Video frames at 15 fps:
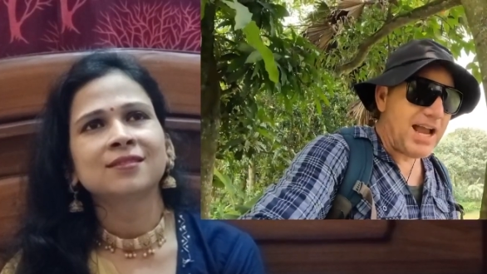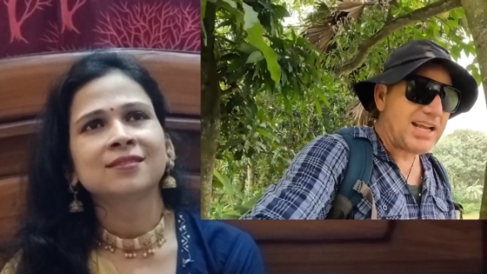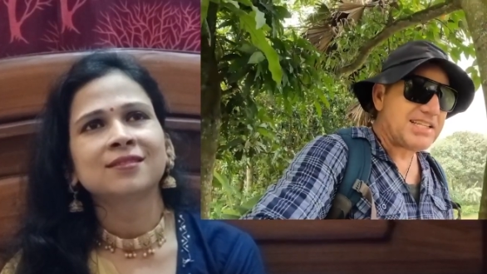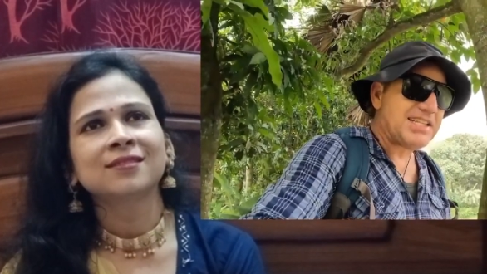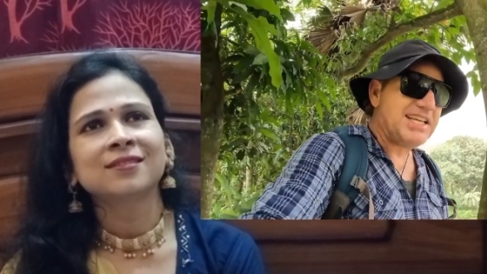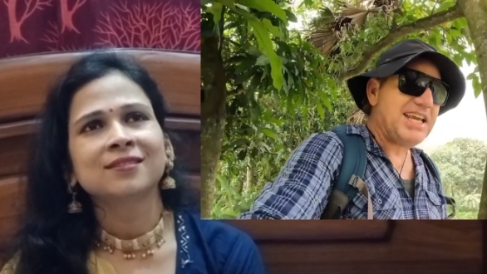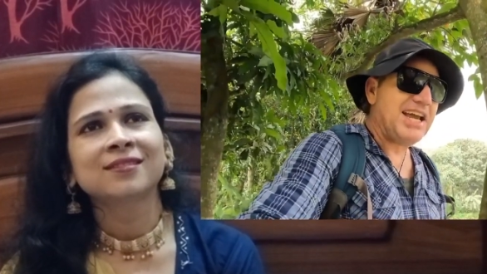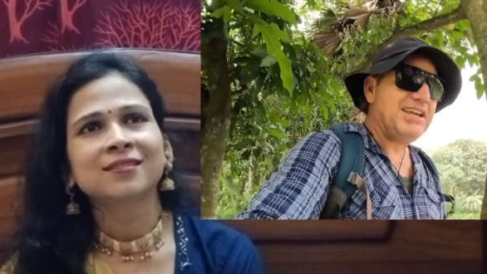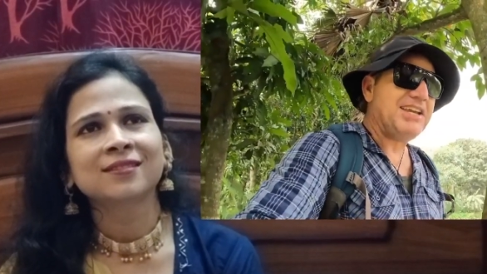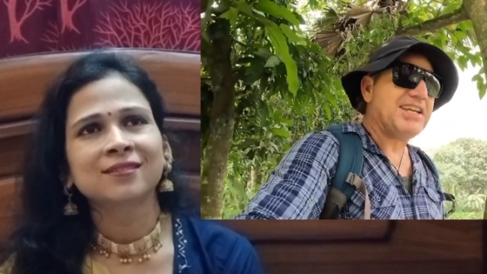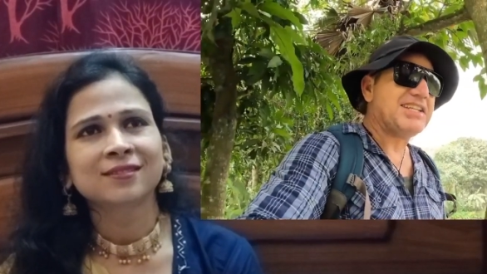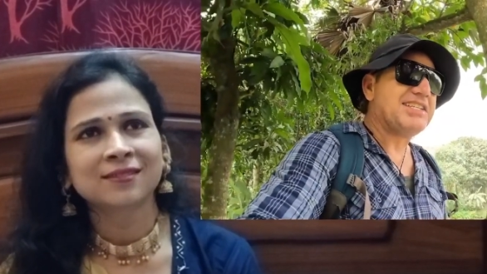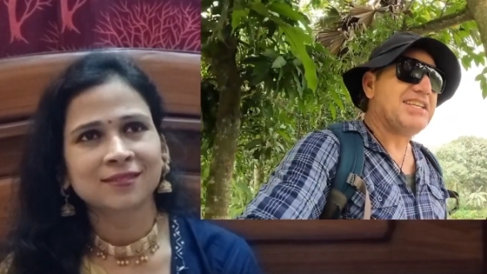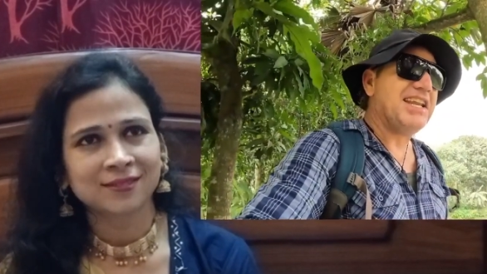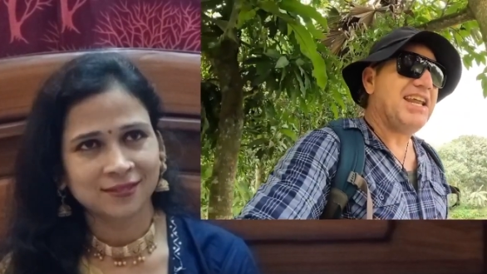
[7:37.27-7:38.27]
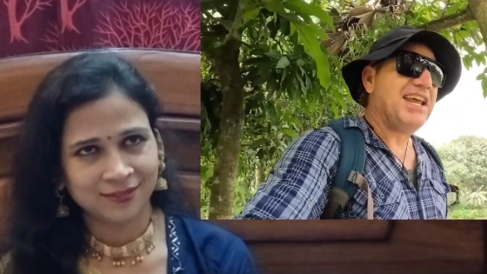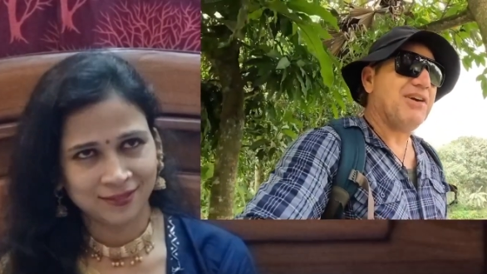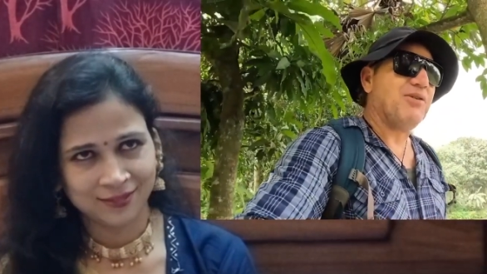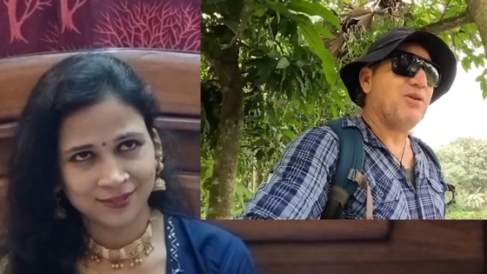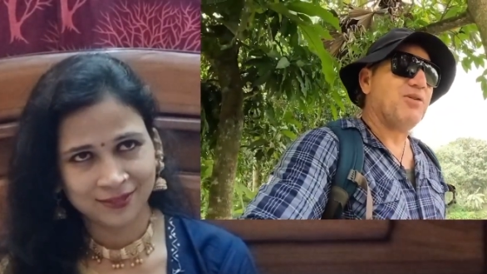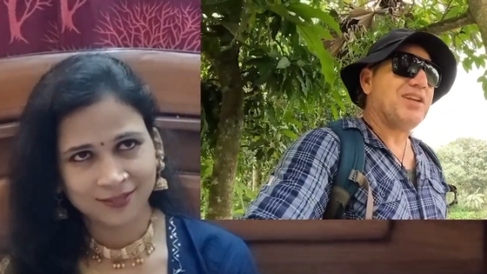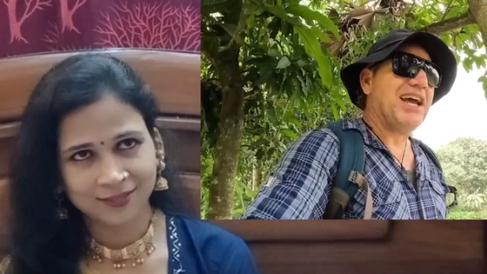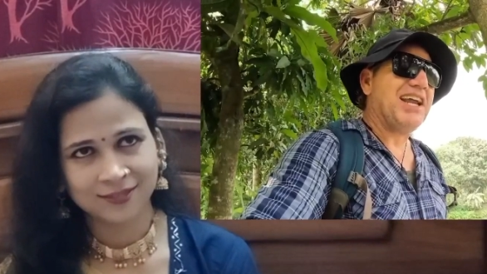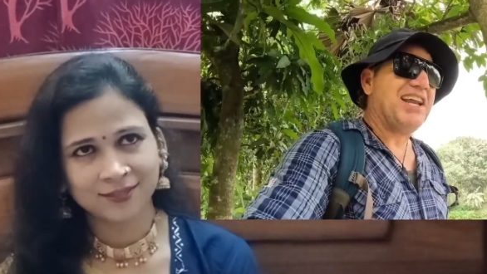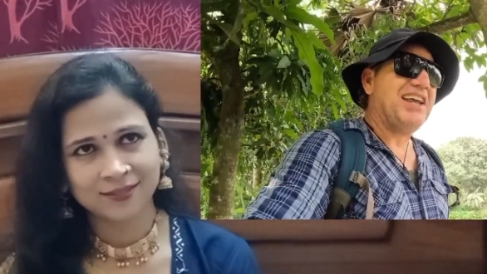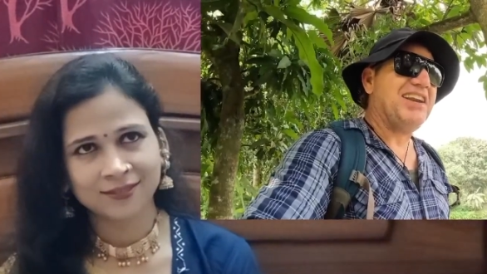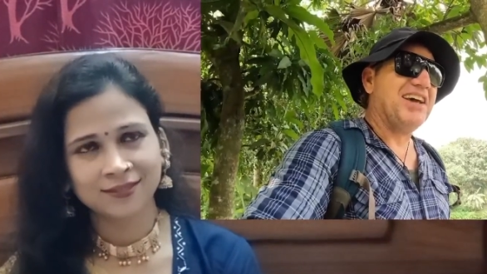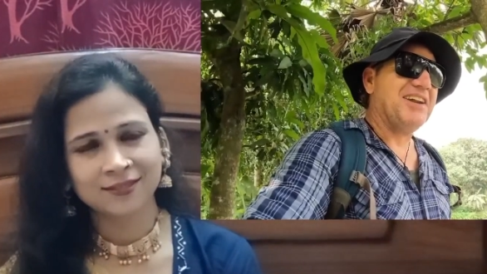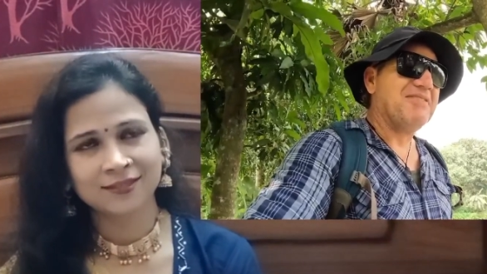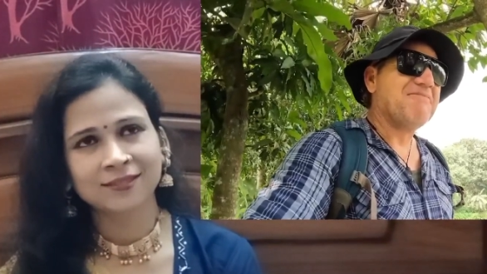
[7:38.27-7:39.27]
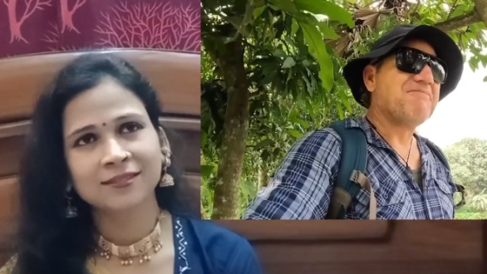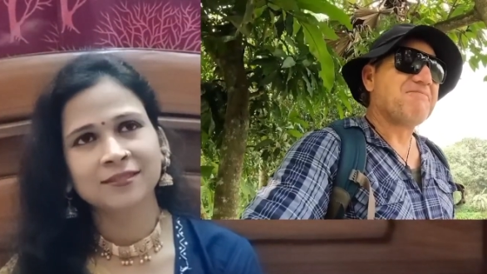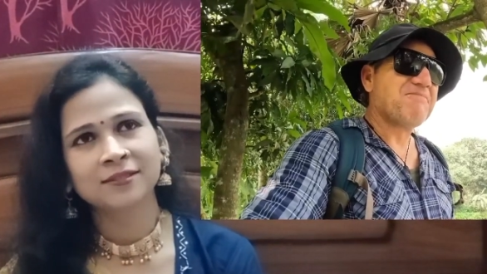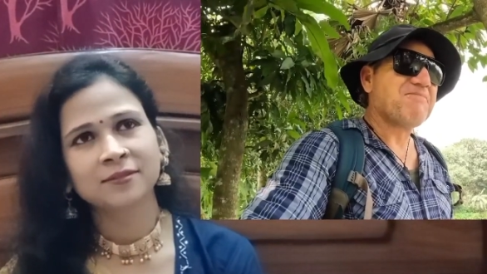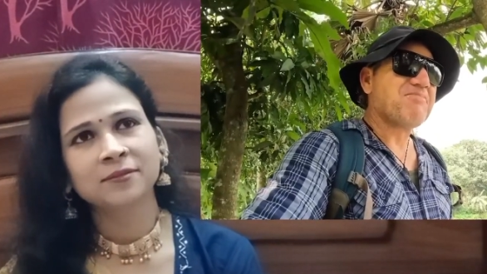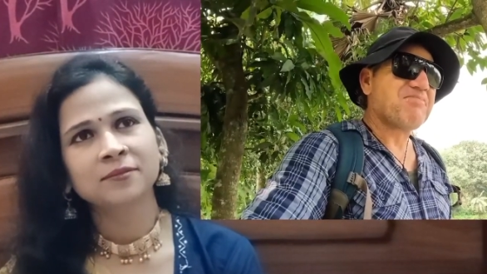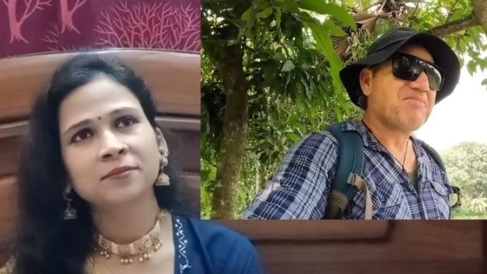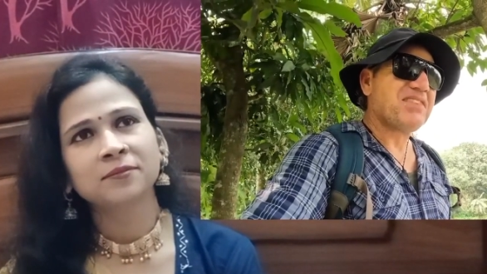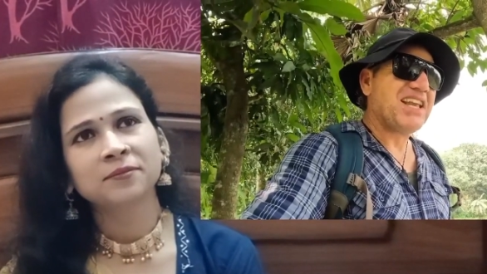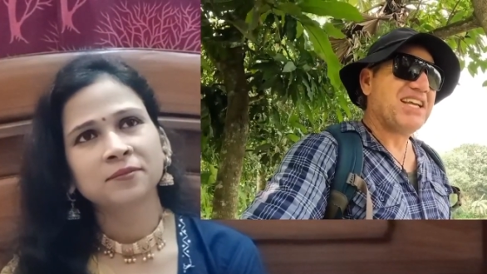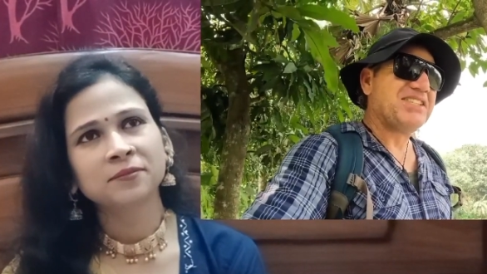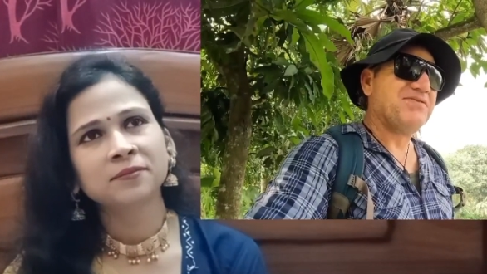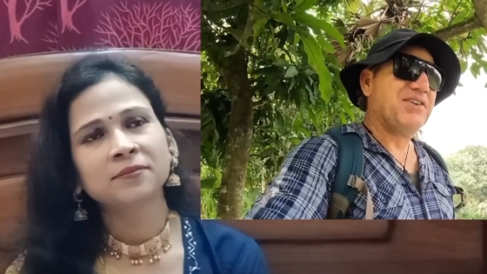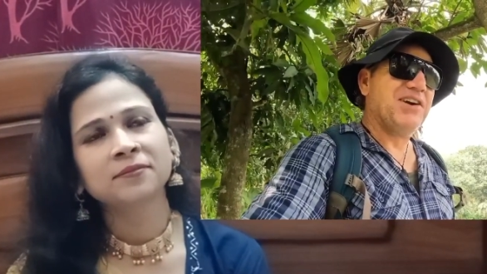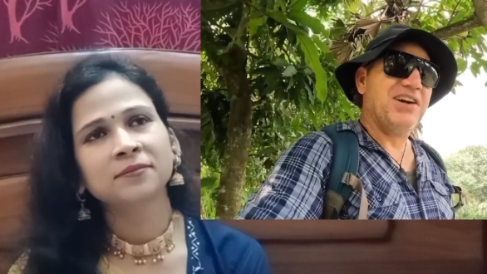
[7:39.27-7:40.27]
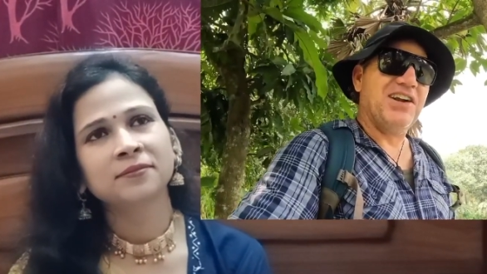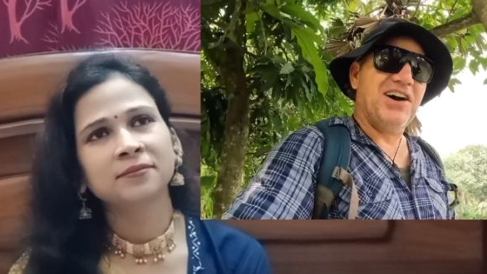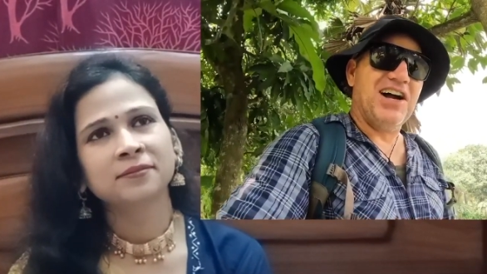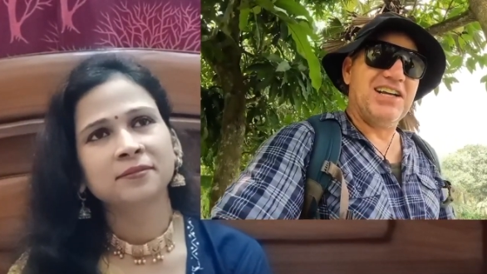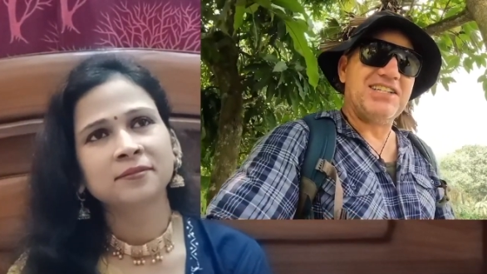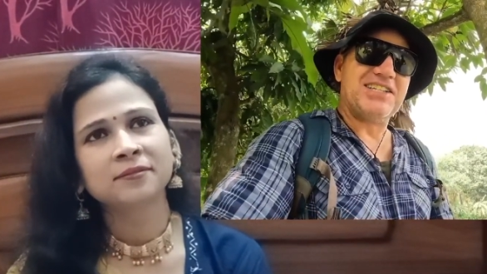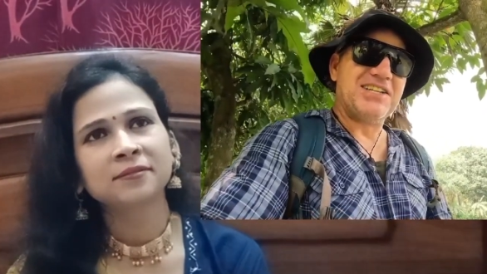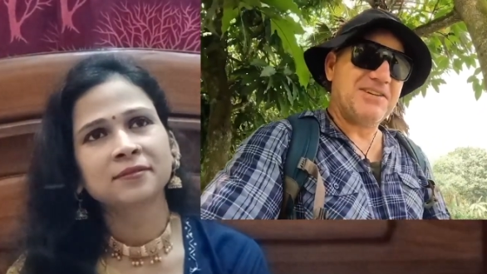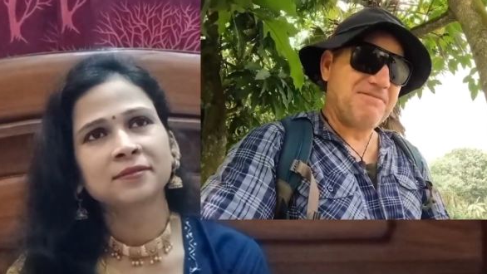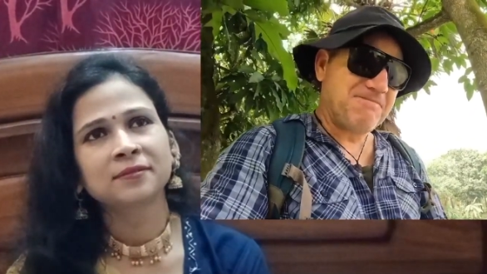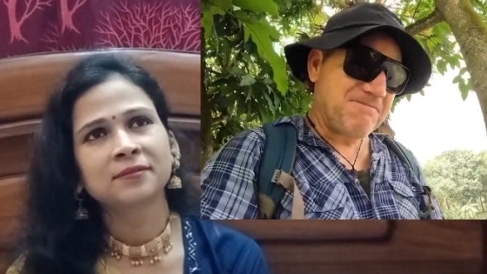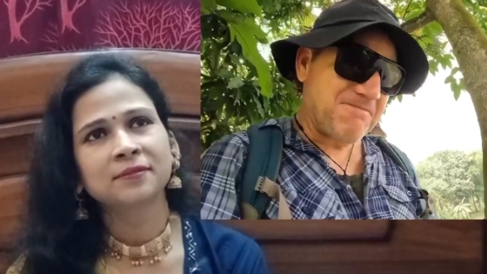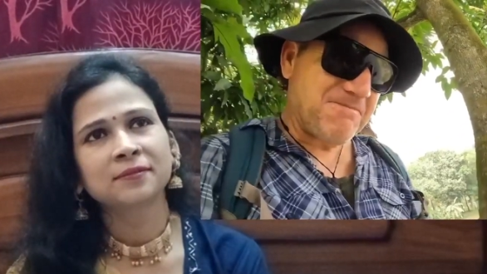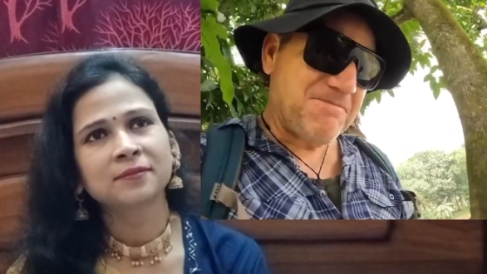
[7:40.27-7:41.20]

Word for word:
Speaker 1: I can see how you could sit here all day and eat it. It's very nice.